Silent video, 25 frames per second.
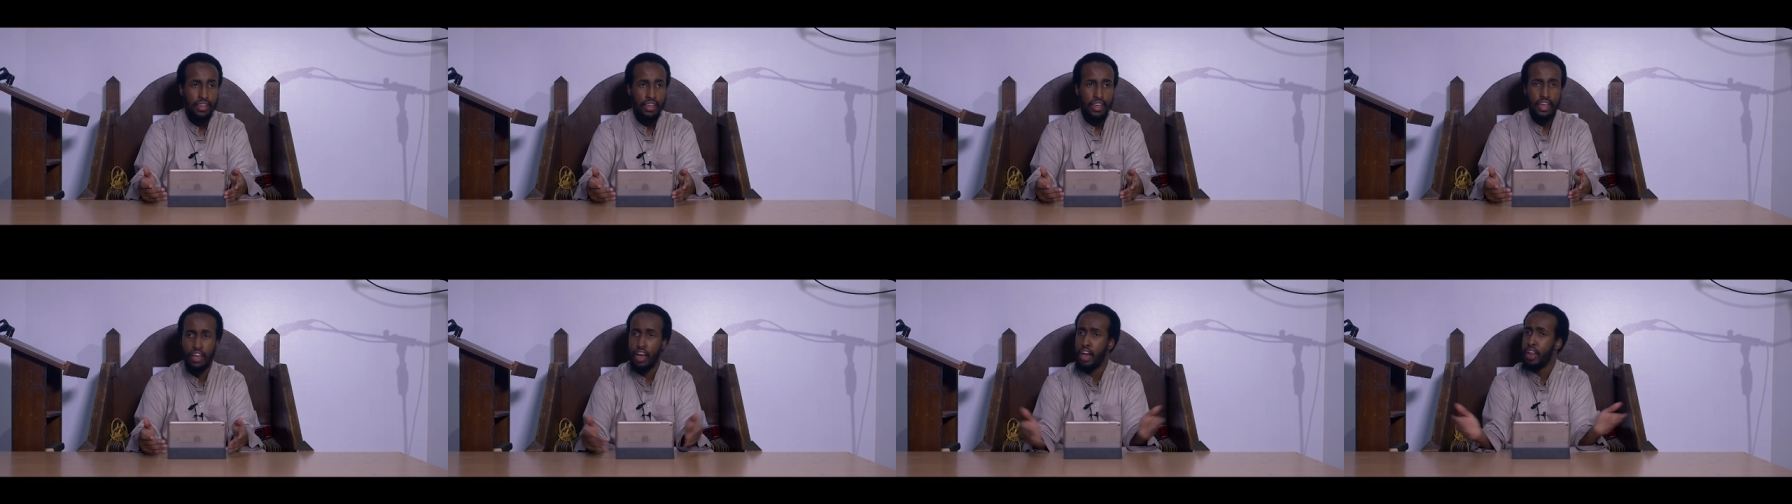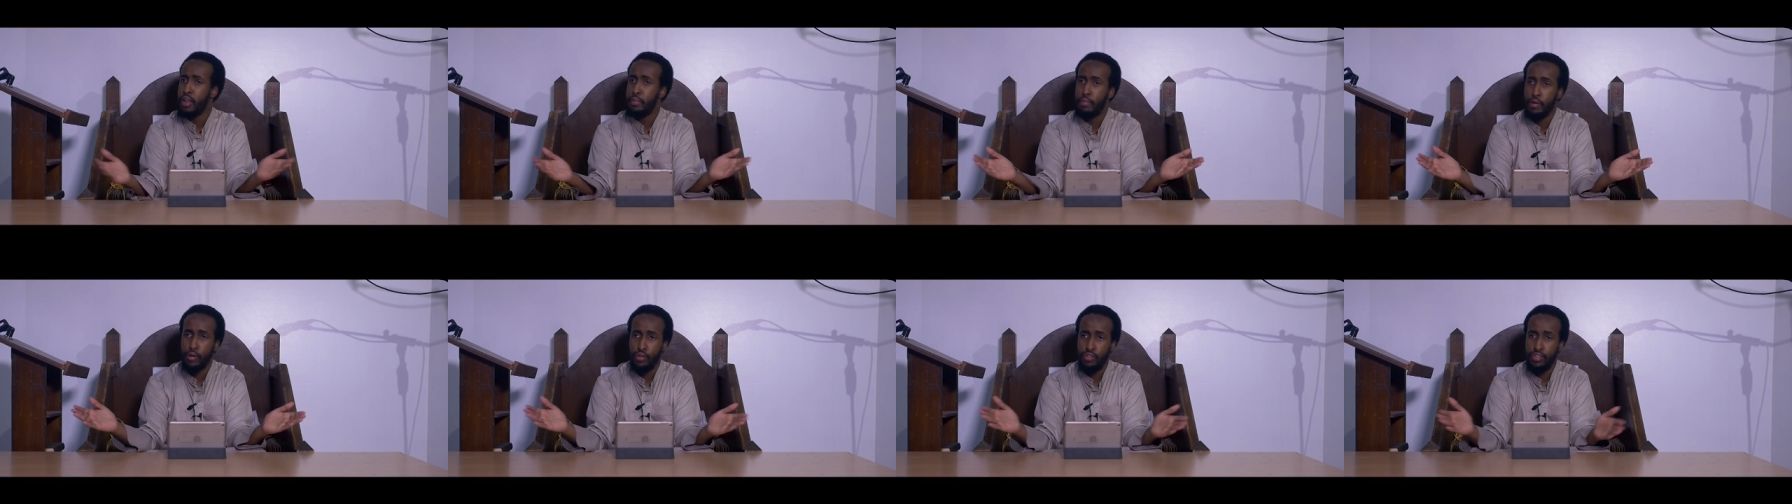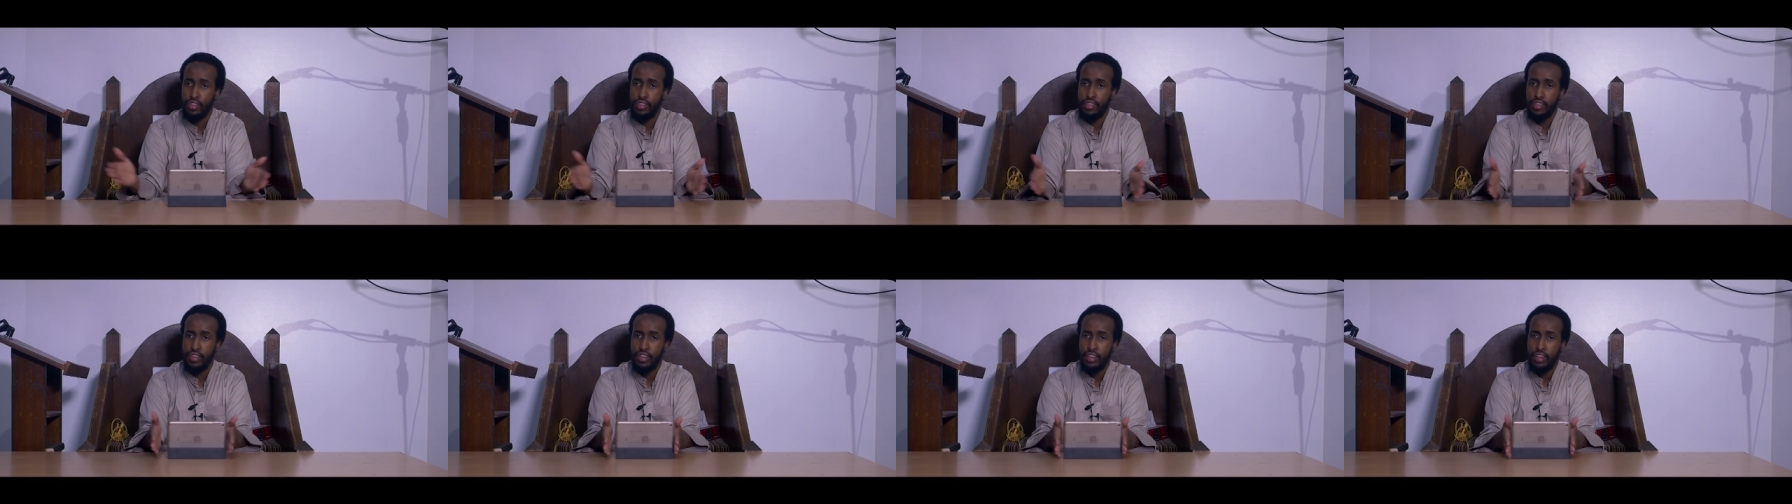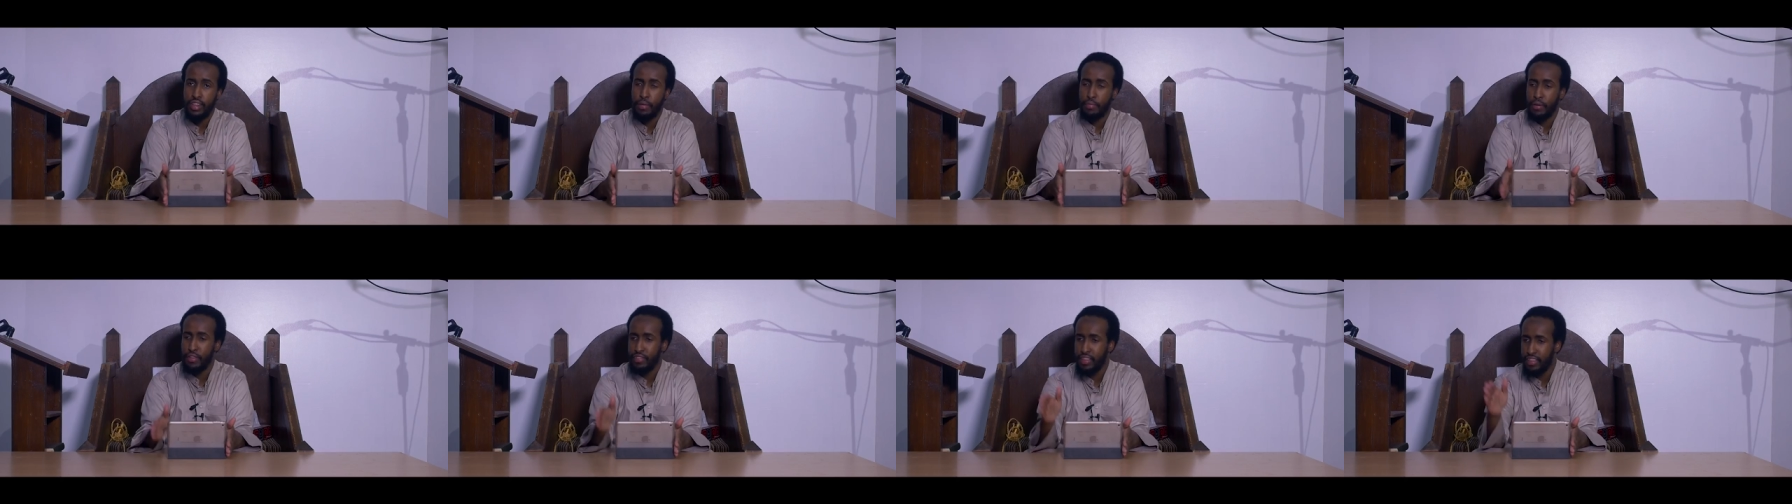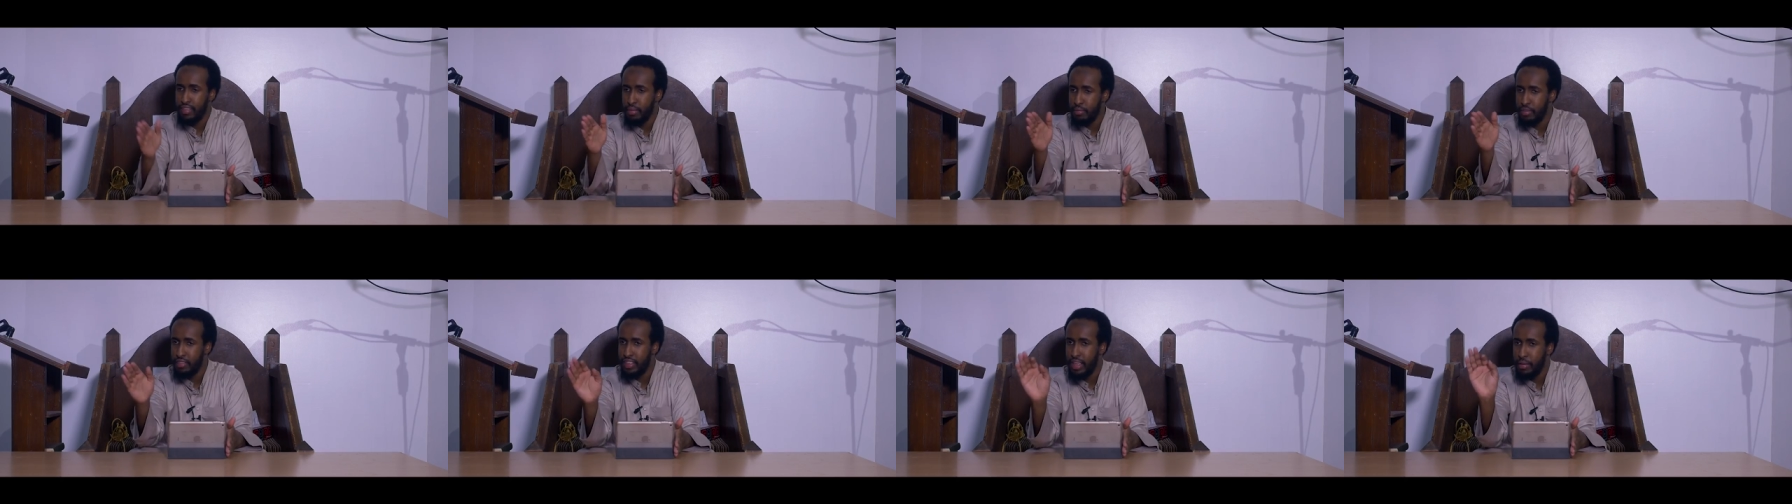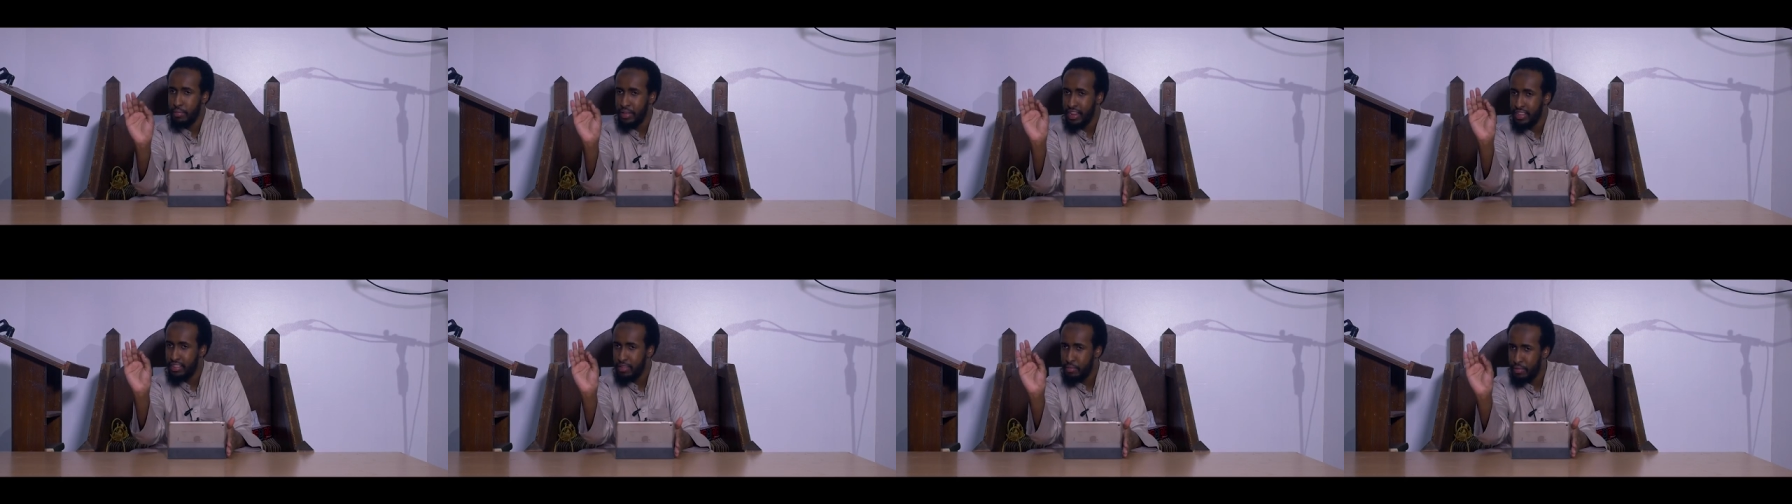You can't oppose it. The Prophet's
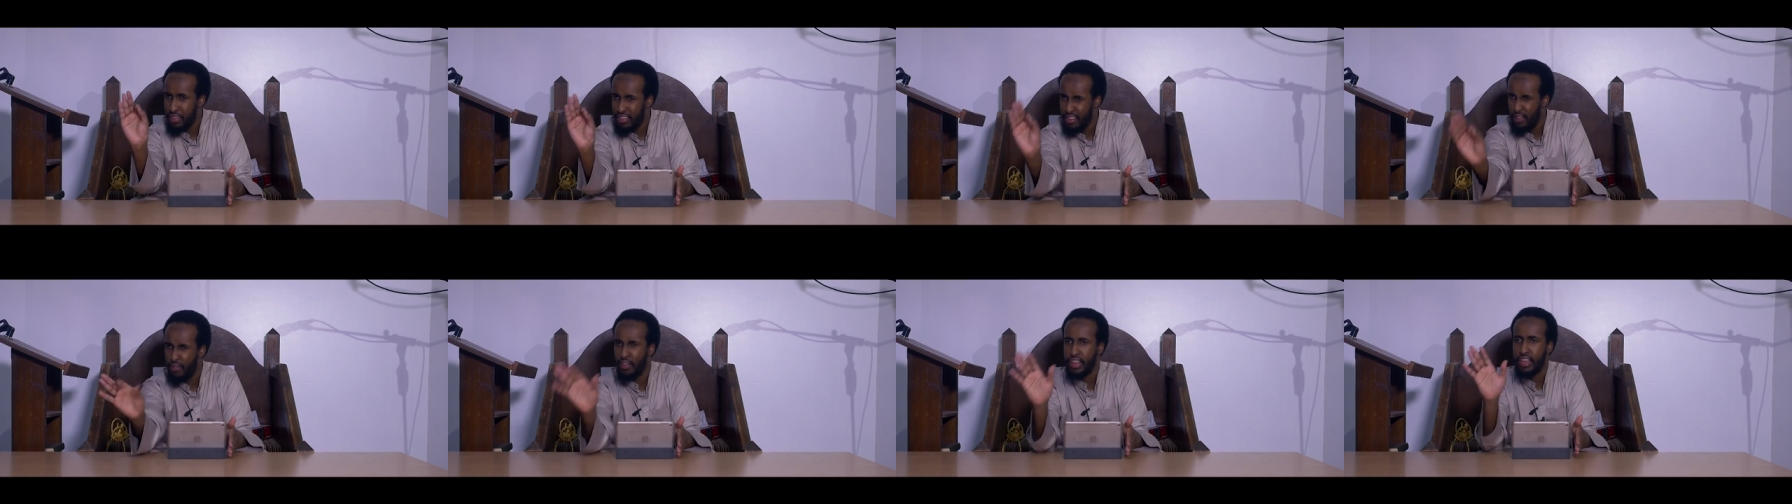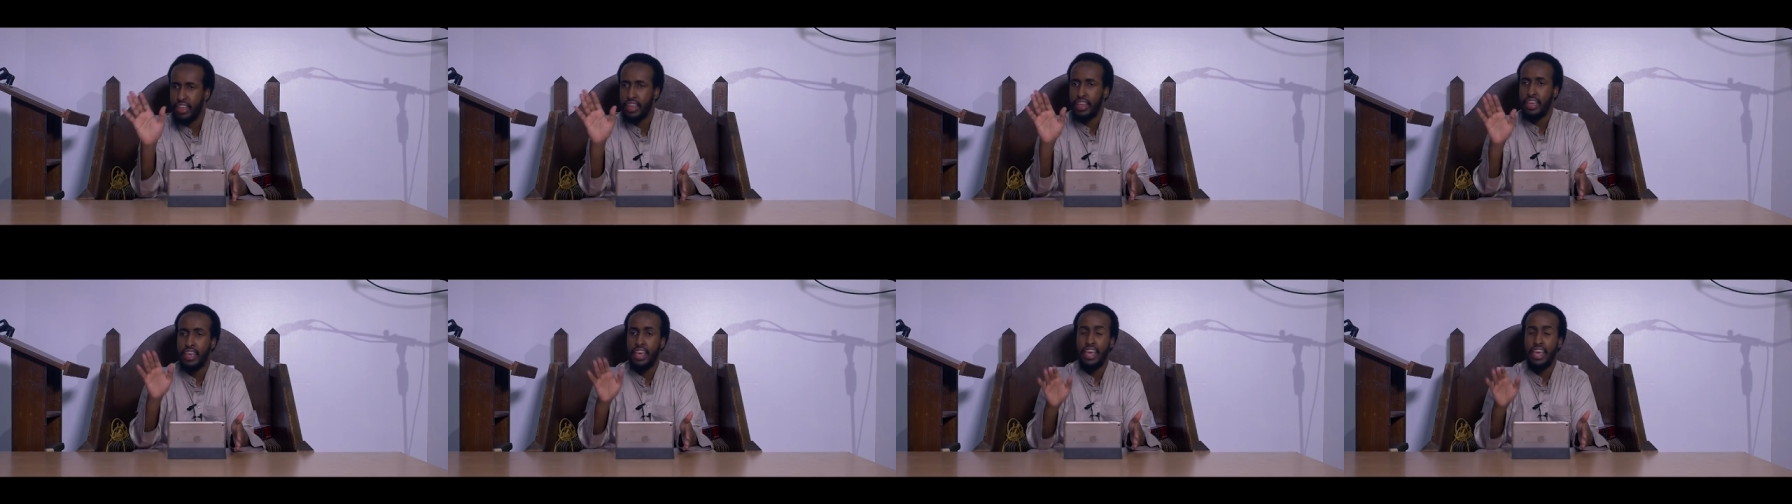statement is specific.